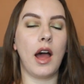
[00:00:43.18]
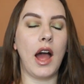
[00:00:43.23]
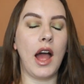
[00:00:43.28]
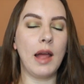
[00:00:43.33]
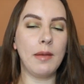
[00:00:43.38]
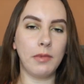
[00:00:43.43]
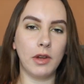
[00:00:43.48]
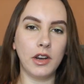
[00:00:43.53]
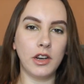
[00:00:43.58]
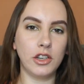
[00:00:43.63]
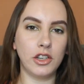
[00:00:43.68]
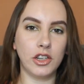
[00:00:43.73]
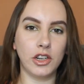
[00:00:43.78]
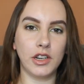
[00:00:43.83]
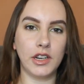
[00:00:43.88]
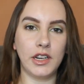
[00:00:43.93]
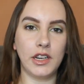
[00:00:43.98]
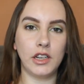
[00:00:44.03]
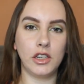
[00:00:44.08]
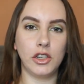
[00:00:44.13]
I'm on a
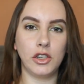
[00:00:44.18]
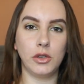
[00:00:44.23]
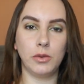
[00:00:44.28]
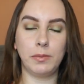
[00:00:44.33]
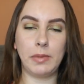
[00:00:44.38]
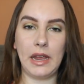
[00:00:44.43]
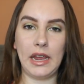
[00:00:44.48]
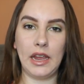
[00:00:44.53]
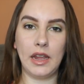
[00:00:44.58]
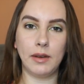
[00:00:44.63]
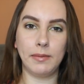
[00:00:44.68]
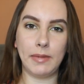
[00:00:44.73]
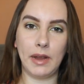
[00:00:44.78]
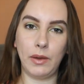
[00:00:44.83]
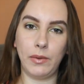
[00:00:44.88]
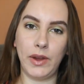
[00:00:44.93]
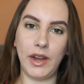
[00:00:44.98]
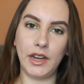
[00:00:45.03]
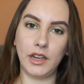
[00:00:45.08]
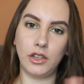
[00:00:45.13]
journey to pan
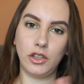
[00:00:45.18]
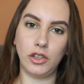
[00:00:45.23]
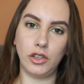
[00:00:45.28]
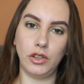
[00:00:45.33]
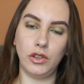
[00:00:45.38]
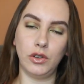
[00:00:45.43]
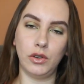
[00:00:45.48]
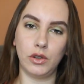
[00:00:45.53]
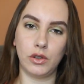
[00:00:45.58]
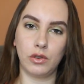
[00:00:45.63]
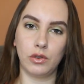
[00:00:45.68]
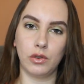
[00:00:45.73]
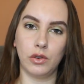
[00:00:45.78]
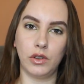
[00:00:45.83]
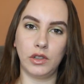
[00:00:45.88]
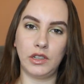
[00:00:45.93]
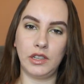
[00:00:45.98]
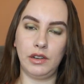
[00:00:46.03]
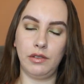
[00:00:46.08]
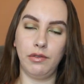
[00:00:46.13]
my way to
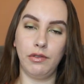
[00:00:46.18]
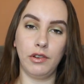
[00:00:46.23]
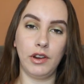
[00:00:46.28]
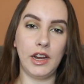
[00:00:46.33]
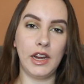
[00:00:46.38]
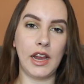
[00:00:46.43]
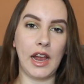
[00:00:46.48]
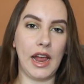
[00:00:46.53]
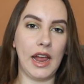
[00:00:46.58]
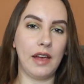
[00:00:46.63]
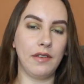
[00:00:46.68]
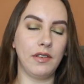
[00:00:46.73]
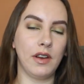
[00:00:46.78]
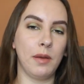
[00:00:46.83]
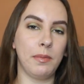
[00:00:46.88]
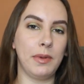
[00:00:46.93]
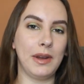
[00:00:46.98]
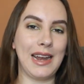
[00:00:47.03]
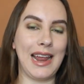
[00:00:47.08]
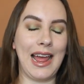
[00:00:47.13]
cruelty free. I have
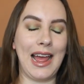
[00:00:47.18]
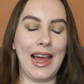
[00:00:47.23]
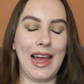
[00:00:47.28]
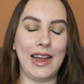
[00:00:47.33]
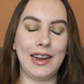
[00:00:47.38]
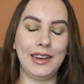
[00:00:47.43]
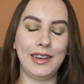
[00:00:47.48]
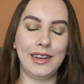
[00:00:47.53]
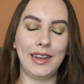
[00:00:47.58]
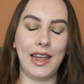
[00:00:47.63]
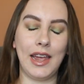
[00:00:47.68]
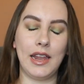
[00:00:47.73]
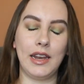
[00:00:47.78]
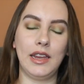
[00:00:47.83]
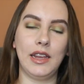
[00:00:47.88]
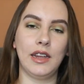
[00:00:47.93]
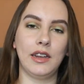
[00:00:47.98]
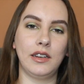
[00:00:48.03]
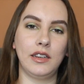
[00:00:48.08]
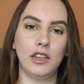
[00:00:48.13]
not been adding
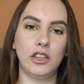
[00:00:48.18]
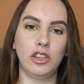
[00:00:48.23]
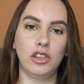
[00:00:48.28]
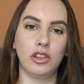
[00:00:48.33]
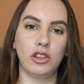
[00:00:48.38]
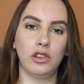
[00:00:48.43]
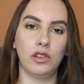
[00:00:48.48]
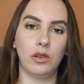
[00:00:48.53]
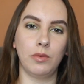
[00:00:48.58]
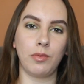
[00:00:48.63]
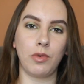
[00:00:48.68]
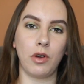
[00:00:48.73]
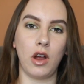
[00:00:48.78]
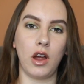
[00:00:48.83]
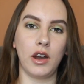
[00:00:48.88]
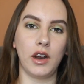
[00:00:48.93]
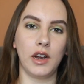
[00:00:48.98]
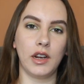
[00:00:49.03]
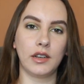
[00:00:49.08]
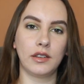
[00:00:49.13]
any additional
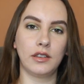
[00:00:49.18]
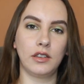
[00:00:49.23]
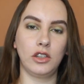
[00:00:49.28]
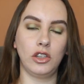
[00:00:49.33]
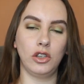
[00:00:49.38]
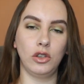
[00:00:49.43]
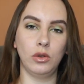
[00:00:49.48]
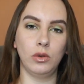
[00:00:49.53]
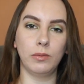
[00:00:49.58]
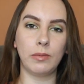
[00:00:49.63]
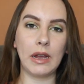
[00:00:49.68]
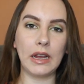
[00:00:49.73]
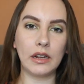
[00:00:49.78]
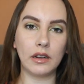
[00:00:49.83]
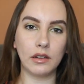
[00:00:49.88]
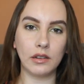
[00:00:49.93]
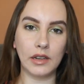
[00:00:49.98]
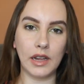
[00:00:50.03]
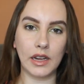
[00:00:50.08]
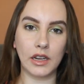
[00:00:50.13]
products to my
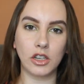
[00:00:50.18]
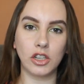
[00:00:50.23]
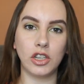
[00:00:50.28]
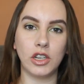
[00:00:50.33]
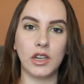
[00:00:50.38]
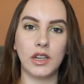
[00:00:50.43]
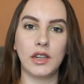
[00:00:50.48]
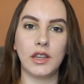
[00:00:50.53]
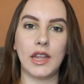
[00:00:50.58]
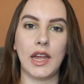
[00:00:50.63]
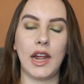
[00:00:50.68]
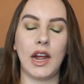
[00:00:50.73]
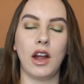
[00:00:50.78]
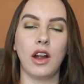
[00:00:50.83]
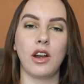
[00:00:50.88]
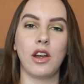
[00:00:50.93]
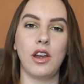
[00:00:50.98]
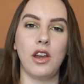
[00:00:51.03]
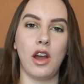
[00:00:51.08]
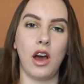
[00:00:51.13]
collection that
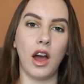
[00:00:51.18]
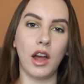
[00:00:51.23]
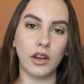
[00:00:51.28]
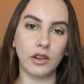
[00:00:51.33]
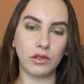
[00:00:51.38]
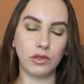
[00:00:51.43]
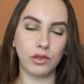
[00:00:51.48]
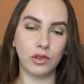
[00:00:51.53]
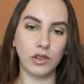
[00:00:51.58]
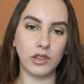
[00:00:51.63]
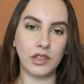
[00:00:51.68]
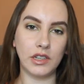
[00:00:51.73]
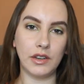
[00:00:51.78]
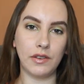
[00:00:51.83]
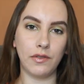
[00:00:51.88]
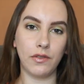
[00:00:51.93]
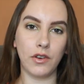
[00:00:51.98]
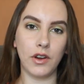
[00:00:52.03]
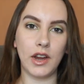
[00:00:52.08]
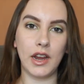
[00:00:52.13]
are not cruelty
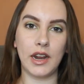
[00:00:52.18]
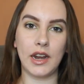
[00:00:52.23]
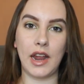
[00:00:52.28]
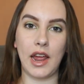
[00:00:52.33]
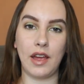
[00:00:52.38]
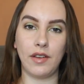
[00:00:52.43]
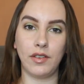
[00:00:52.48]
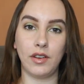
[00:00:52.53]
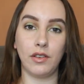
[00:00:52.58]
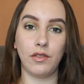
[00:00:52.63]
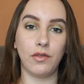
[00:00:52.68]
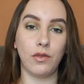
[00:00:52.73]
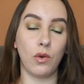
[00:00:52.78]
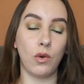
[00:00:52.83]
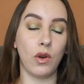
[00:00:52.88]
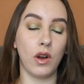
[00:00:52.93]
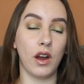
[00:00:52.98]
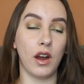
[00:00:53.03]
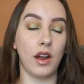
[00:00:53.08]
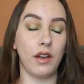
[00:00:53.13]
free and haven't
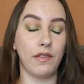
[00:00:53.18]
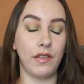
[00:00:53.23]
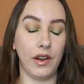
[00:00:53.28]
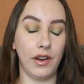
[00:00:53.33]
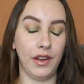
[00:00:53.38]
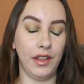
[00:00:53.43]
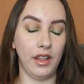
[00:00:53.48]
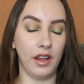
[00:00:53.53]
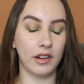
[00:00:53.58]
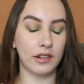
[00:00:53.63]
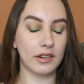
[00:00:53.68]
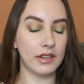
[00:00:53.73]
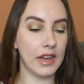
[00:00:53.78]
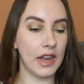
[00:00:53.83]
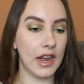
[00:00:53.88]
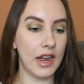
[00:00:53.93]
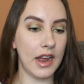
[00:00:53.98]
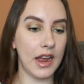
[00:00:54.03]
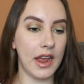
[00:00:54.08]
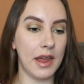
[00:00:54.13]
for a very long
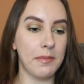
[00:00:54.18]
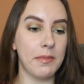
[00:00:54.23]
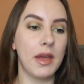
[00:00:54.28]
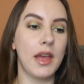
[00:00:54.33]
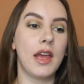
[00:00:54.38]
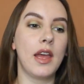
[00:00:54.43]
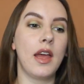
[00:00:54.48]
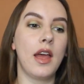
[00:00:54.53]
time